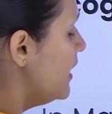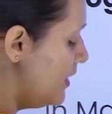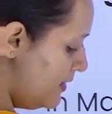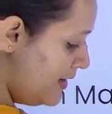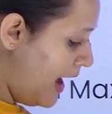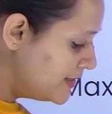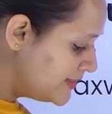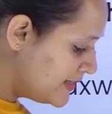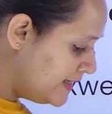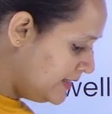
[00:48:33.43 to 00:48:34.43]

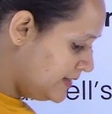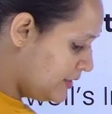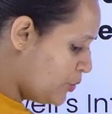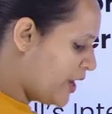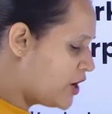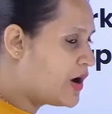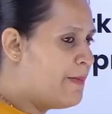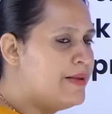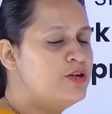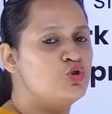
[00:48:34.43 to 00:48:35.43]
Lastly, when you're
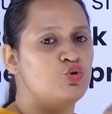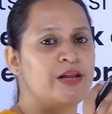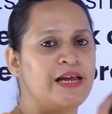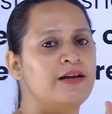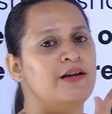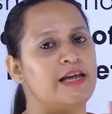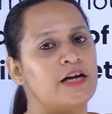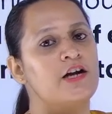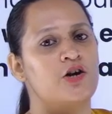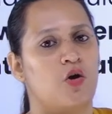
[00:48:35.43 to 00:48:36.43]
coming to read a
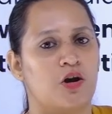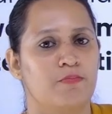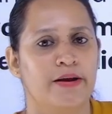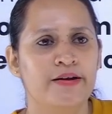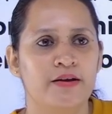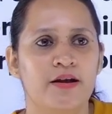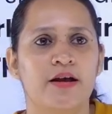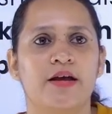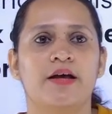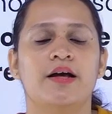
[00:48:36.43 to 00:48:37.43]
legal document,
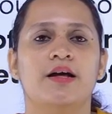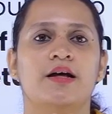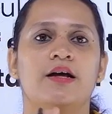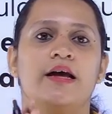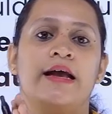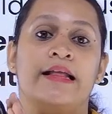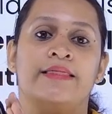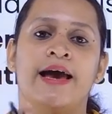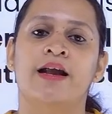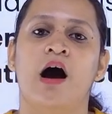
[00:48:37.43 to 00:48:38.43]

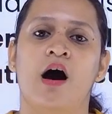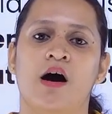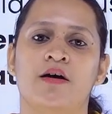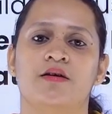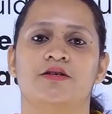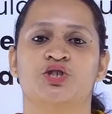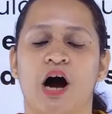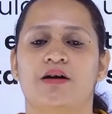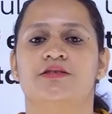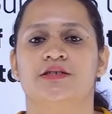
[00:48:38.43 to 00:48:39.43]
there are
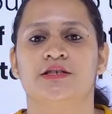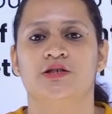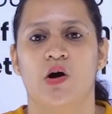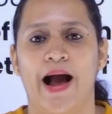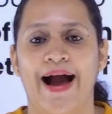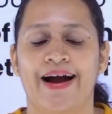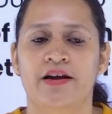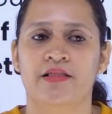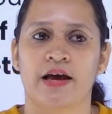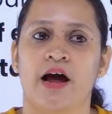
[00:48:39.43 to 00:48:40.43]
chances
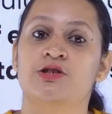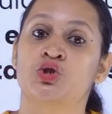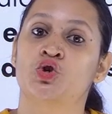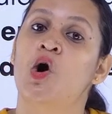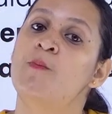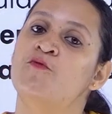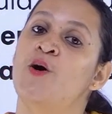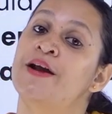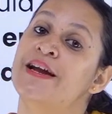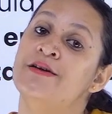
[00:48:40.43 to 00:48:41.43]
and there are scope
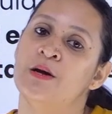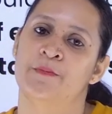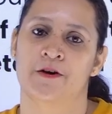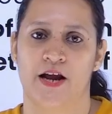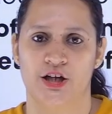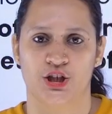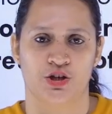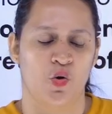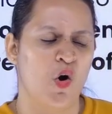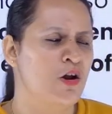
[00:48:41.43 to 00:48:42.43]
for interpretation.
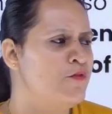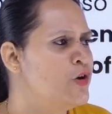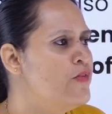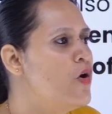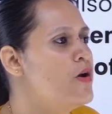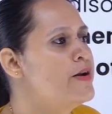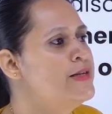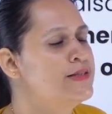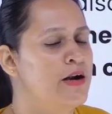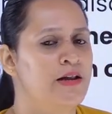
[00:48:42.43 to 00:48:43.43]
All of you have already
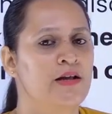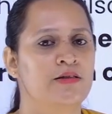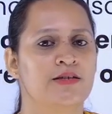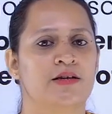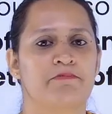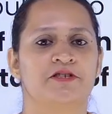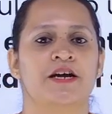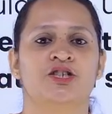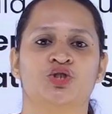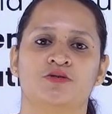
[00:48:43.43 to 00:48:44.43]
studied the
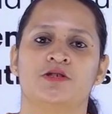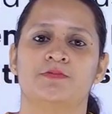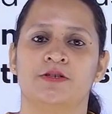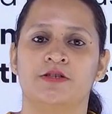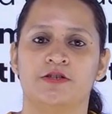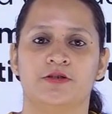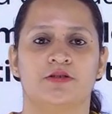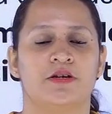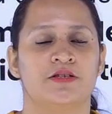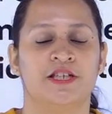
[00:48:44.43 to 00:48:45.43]
subject jurisprudence
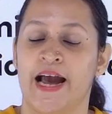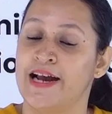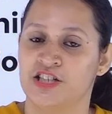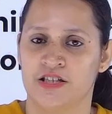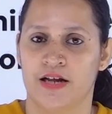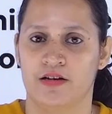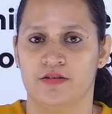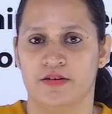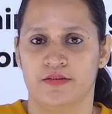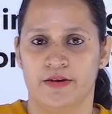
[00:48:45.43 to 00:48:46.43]
in GIGL,
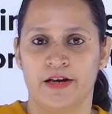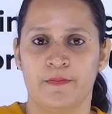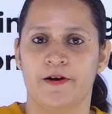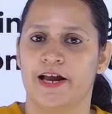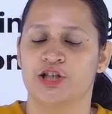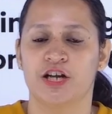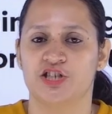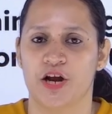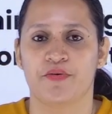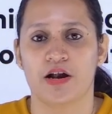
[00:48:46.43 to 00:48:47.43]
interpretation and
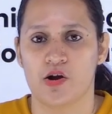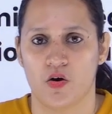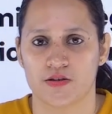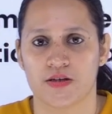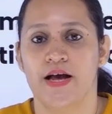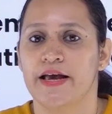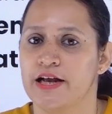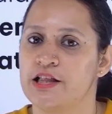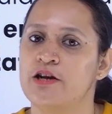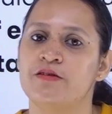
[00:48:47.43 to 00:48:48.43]
general laws.
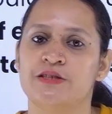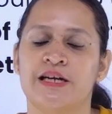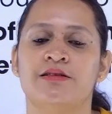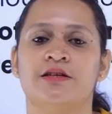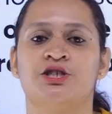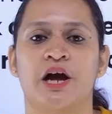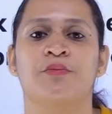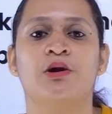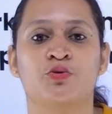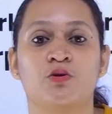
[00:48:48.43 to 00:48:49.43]
In that you have seen the
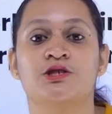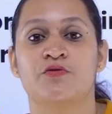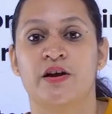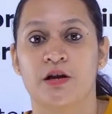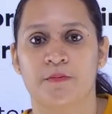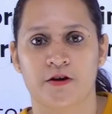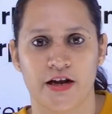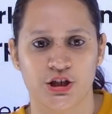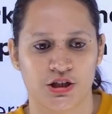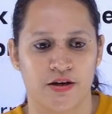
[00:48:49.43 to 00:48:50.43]
general rules of
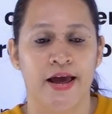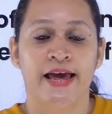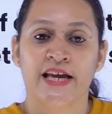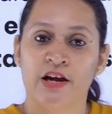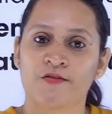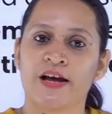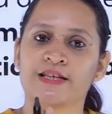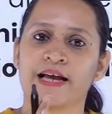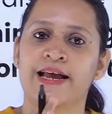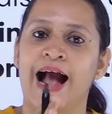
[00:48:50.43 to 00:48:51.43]
interpretation. If there
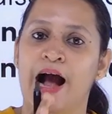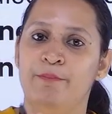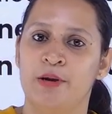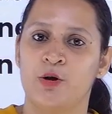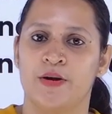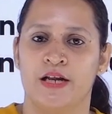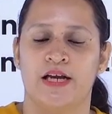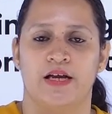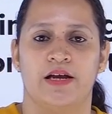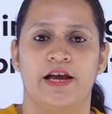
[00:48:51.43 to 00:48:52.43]
is any
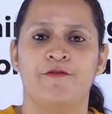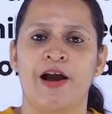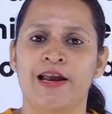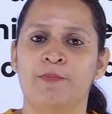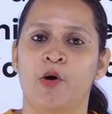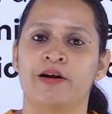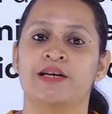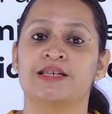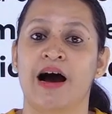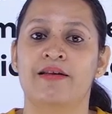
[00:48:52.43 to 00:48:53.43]
ambiguity, if any point
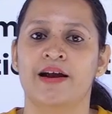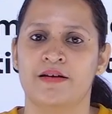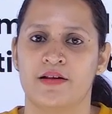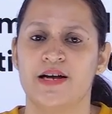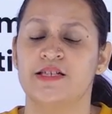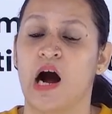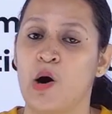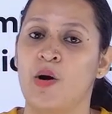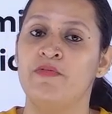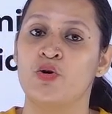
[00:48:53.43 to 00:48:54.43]
is unaddressed,
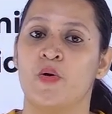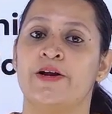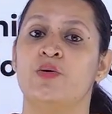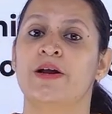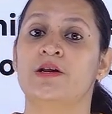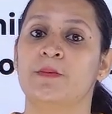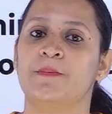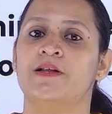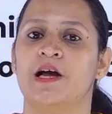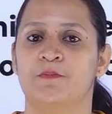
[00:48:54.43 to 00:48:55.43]
how are we going to
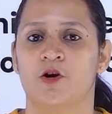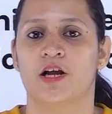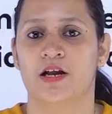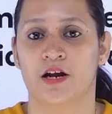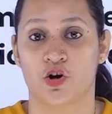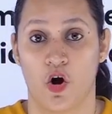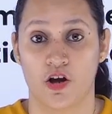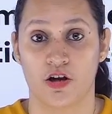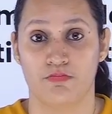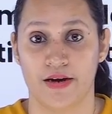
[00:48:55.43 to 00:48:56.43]
interpret that particular
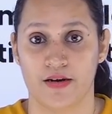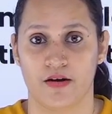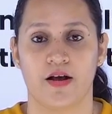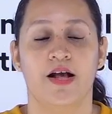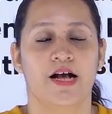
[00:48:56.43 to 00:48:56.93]
document?